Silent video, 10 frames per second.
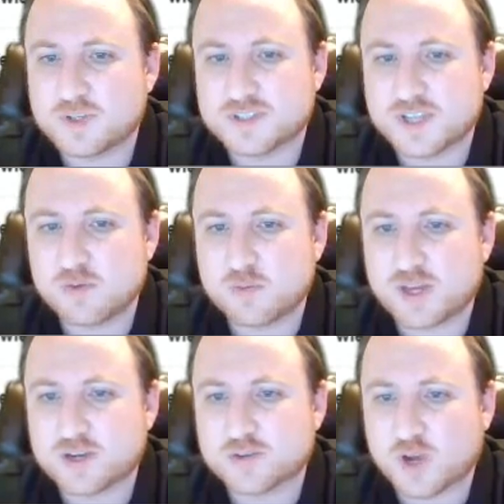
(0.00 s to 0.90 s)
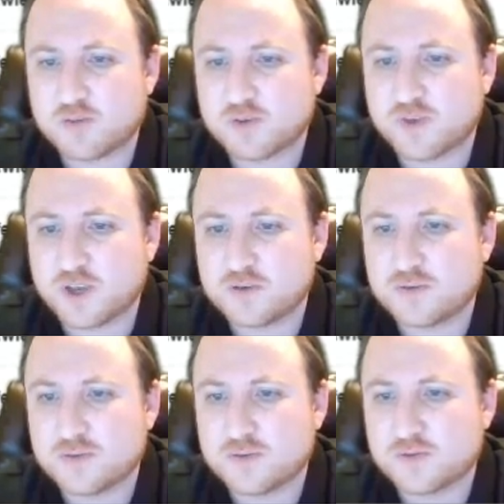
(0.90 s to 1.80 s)
the same amount of traffic
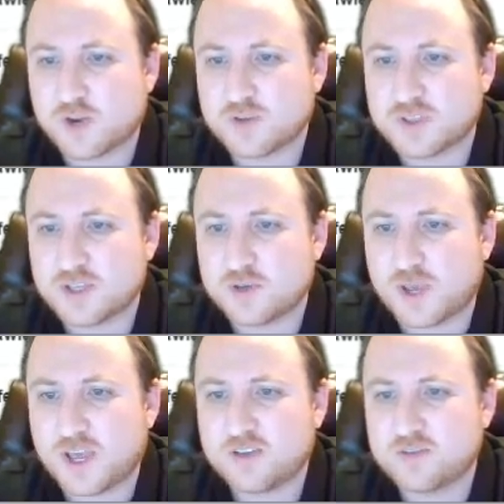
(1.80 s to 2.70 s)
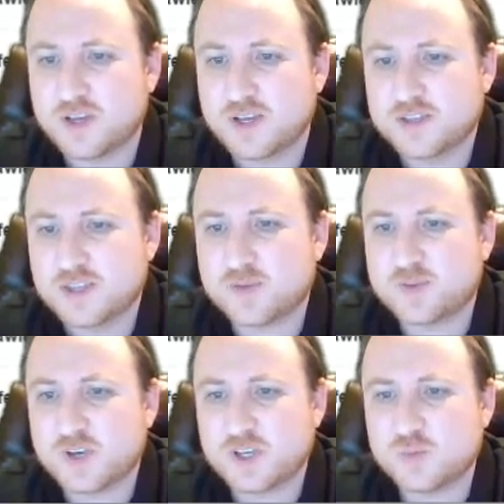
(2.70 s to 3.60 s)
that you have,
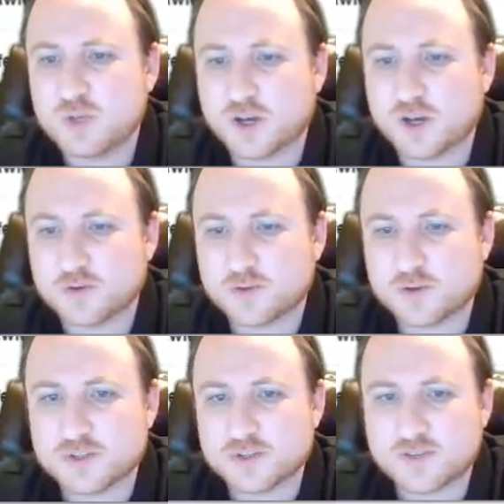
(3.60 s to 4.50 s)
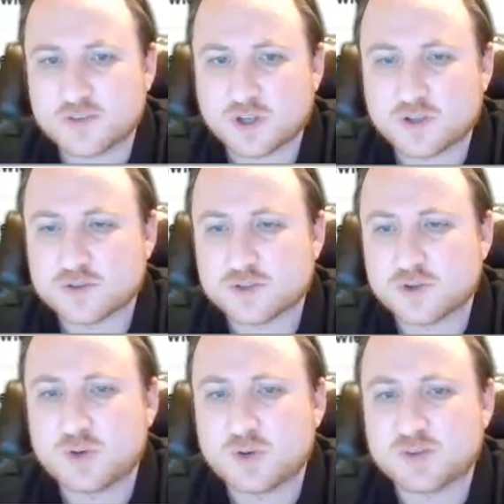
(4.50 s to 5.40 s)
that value would be $137.
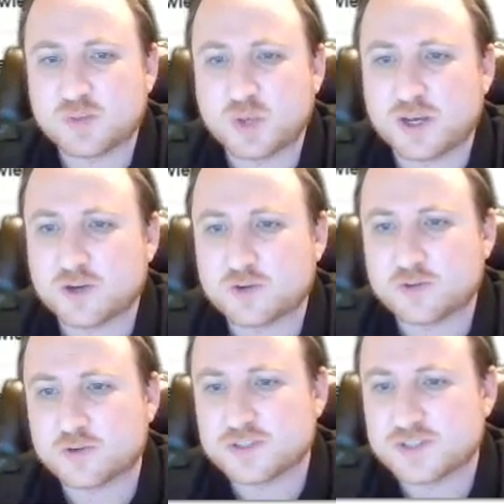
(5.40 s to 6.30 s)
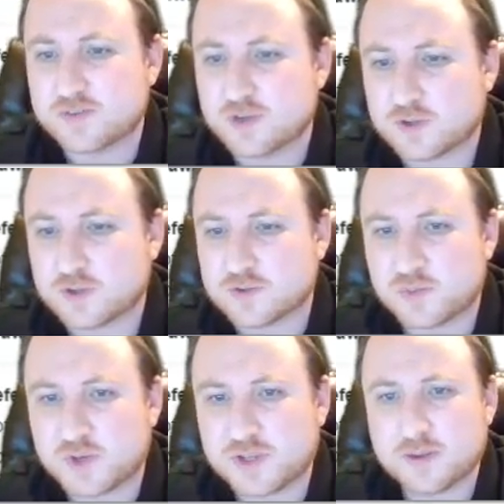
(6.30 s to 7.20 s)
So I would have to pay $137 a
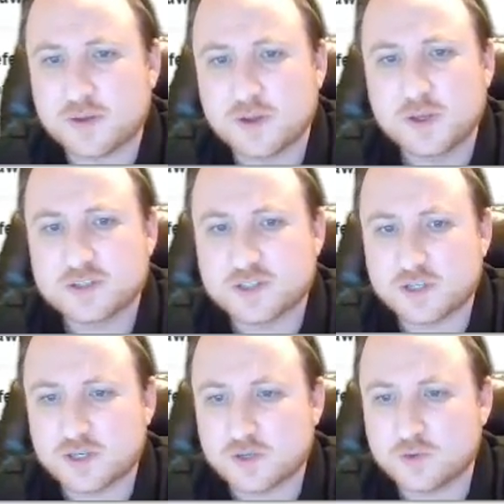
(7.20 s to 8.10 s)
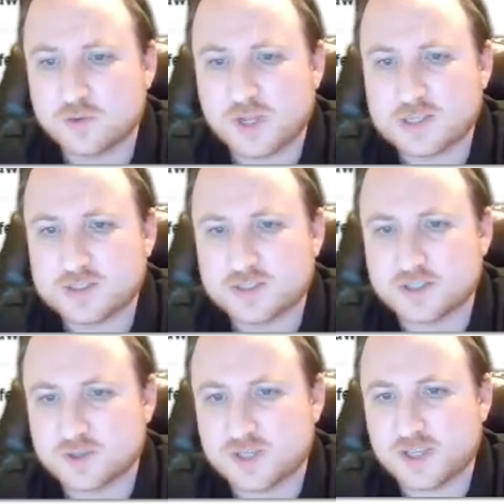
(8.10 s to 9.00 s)
month in Google Ads
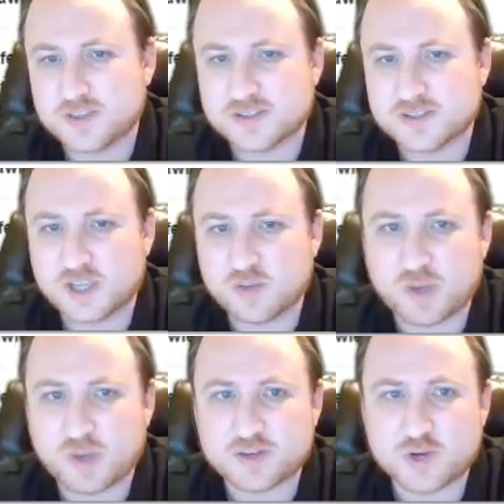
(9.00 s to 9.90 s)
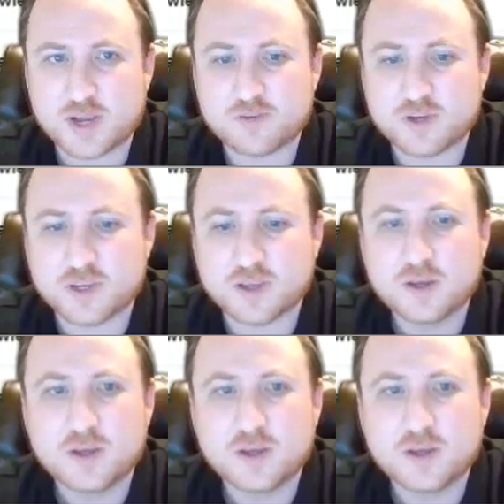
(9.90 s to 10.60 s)
to get the same amount of traffic.